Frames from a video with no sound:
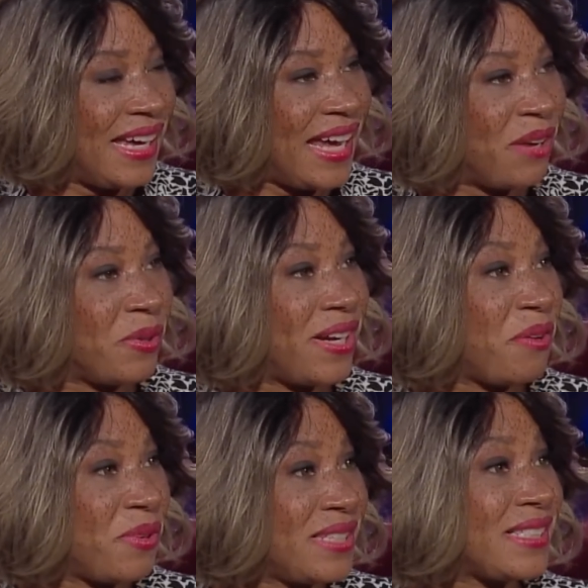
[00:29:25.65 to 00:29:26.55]
And when I
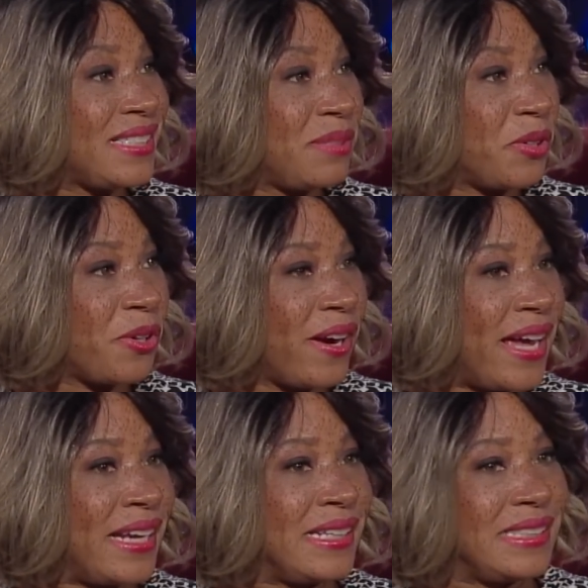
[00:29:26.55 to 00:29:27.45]
was a
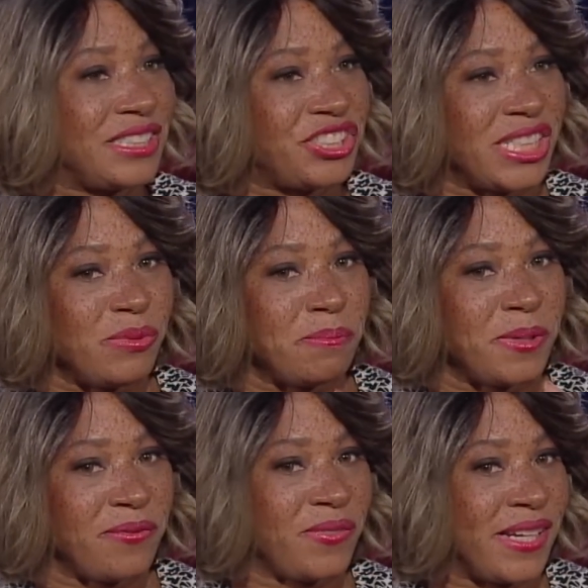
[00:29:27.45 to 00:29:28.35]
Democrat, she would
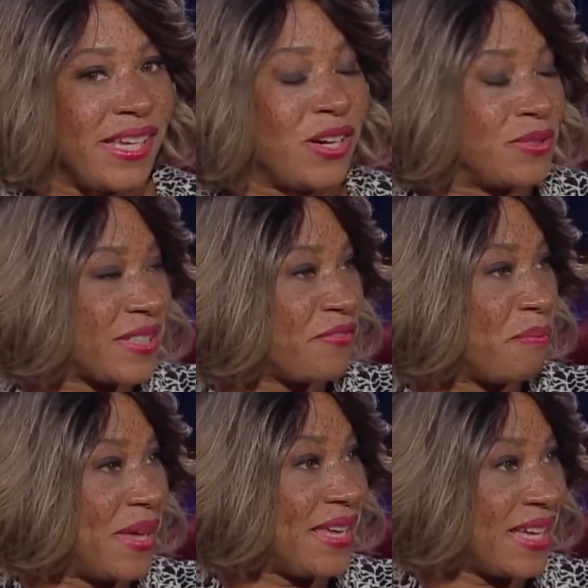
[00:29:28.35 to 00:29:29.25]
put videos of
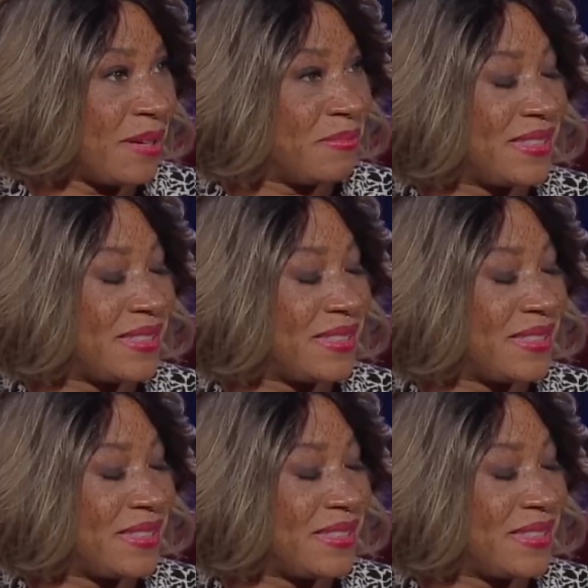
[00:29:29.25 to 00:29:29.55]
me up